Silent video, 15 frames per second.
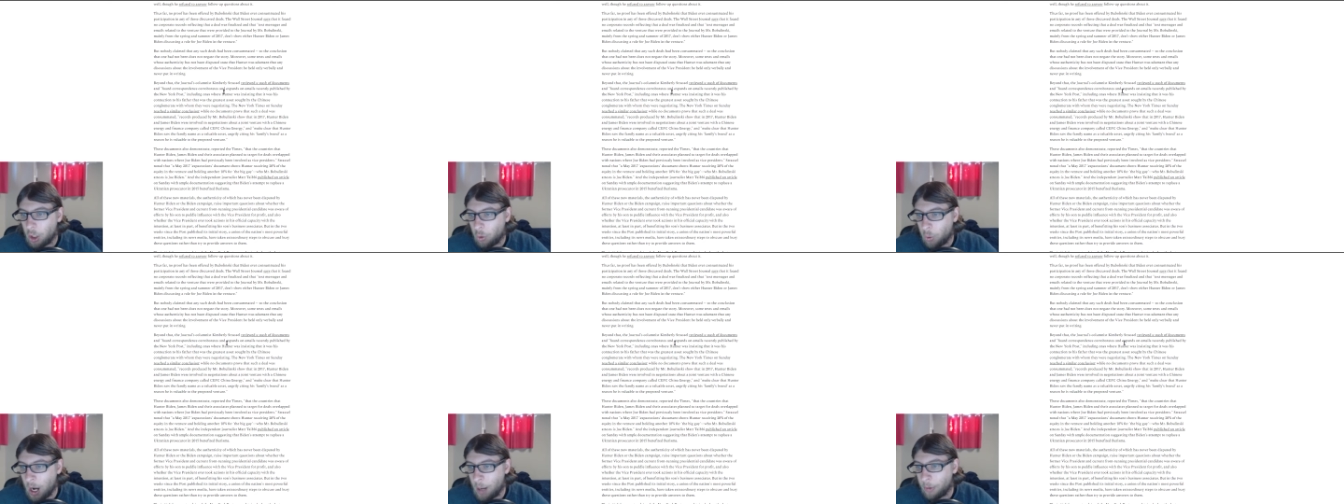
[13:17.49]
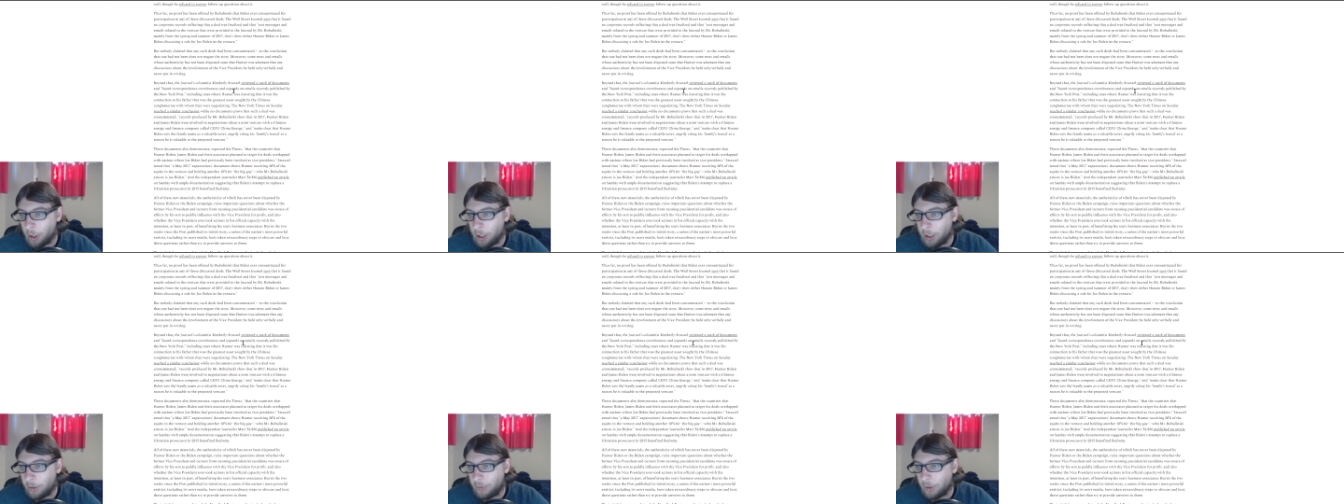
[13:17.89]

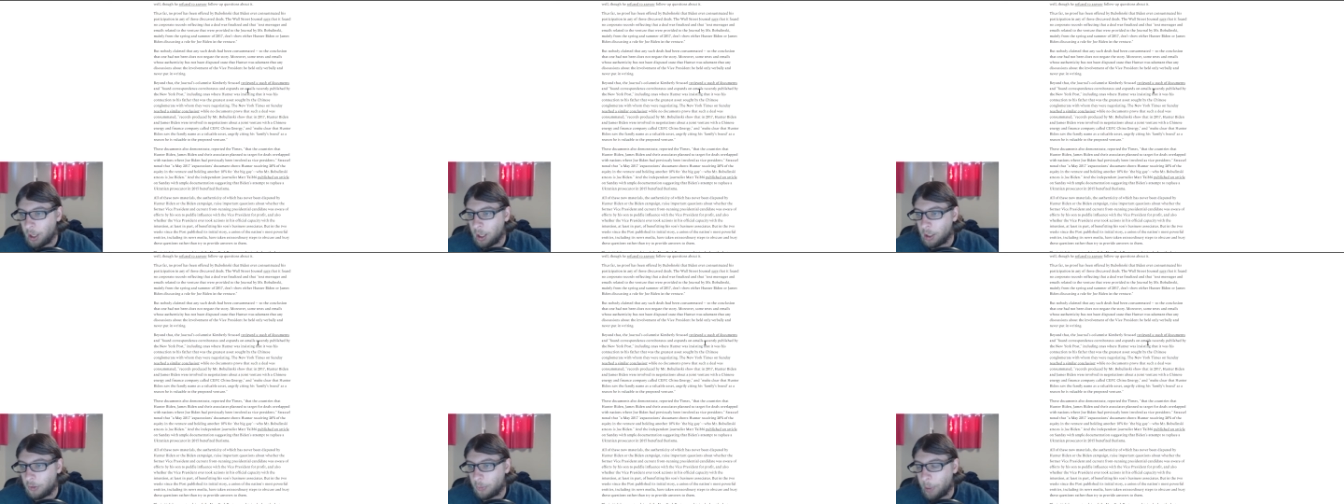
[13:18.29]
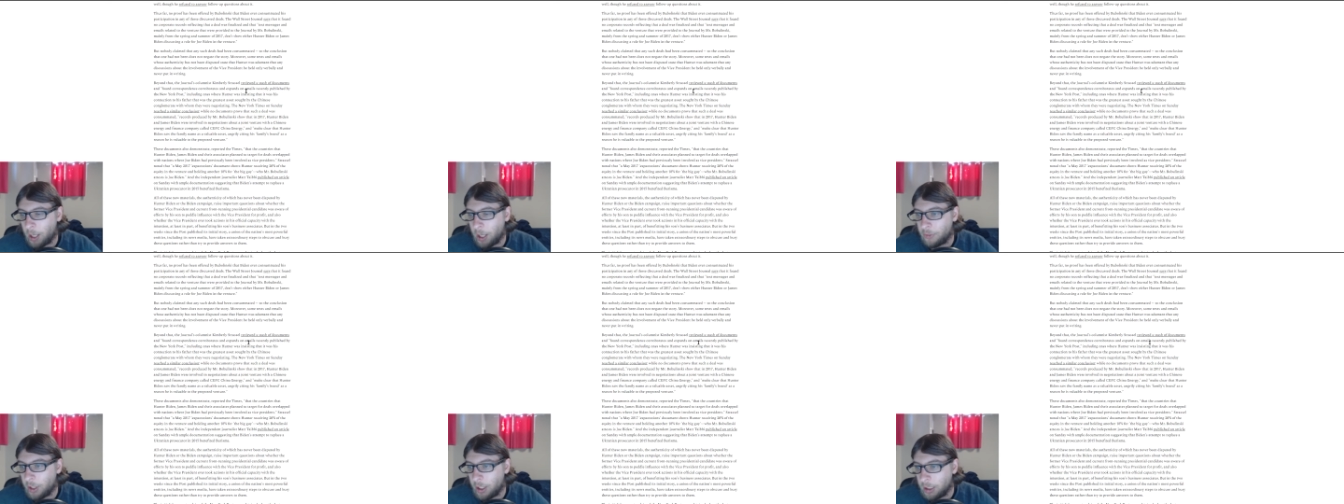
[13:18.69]
corroborates and
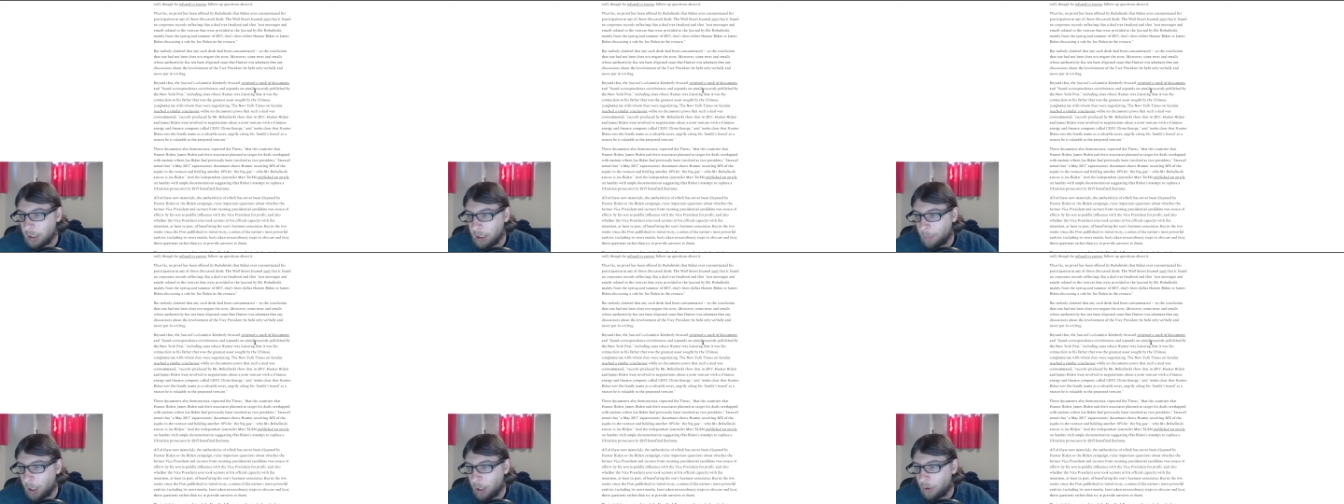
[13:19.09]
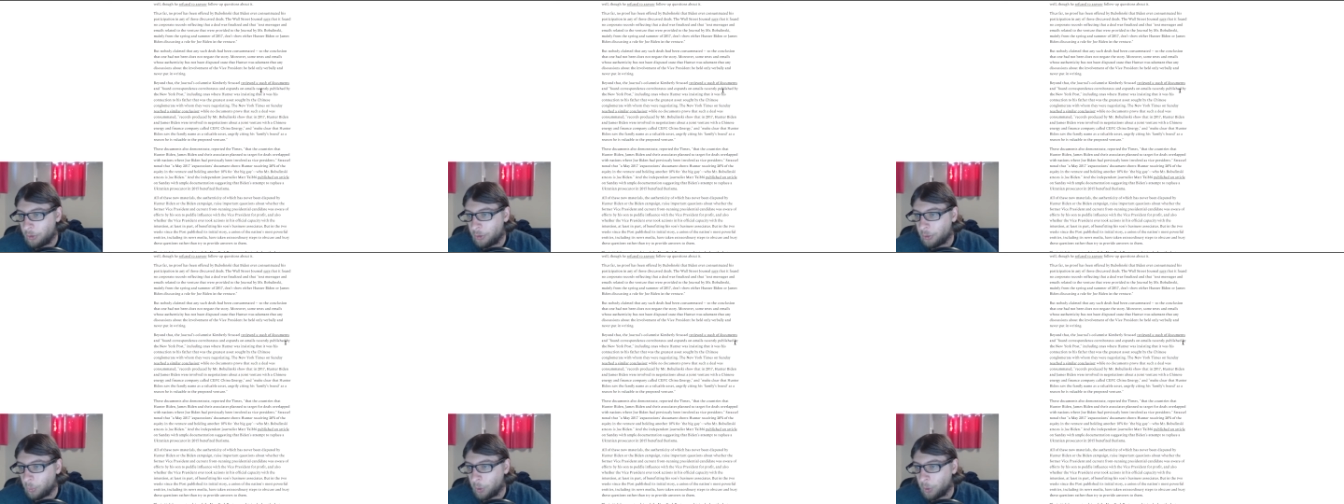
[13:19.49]
expands on emails